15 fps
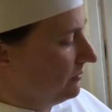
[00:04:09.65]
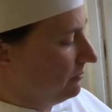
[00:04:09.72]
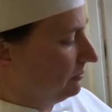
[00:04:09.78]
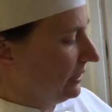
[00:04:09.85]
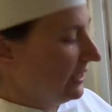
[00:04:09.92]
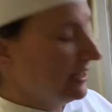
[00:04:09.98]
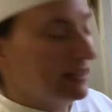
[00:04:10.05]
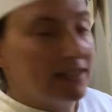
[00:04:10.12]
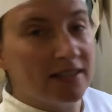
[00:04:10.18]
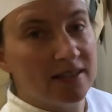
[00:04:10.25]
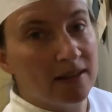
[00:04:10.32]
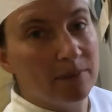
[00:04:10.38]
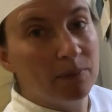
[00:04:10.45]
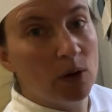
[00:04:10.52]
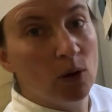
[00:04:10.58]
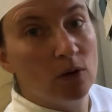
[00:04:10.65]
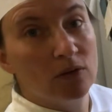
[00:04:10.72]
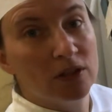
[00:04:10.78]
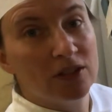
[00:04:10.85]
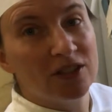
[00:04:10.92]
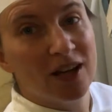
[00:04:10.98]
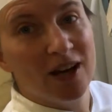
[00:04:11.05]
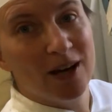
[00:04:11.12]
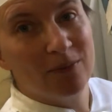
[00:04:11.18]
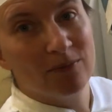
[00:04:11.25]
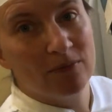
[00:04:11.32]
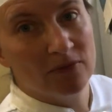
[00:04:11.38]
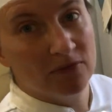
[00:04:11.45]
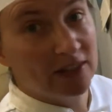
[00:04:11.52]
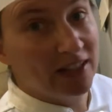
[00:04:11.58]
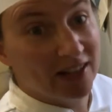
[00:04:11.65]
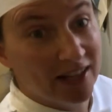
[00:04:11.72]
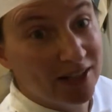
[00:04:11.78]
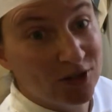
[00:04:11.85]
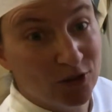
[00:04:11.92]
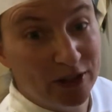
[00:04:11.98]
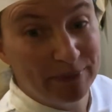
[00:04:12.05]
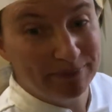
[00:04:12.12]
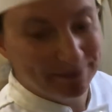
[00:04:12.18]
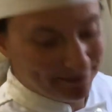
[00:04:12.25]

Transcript: plating this up over some vanilla ice cream.